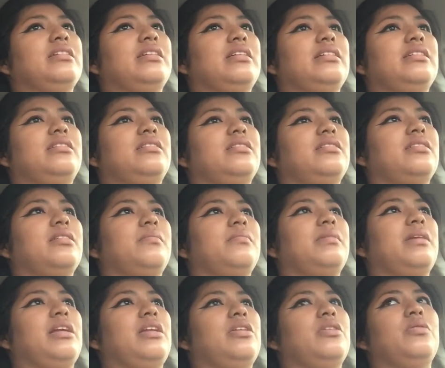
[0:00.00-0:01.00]
it's
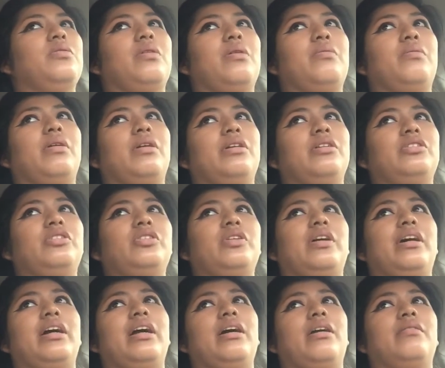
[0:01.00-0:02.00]
something new I want to
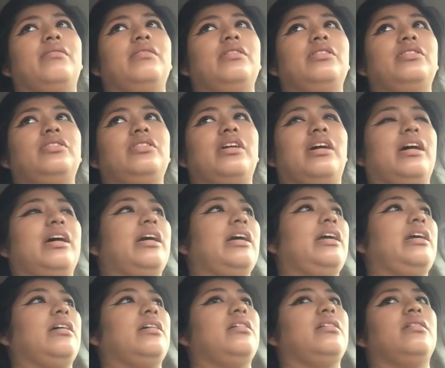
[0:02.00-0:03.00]
try. I want to
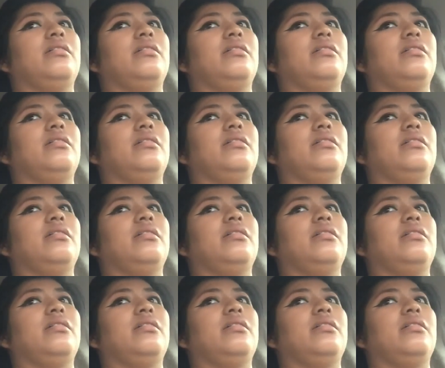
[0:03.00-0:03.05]
try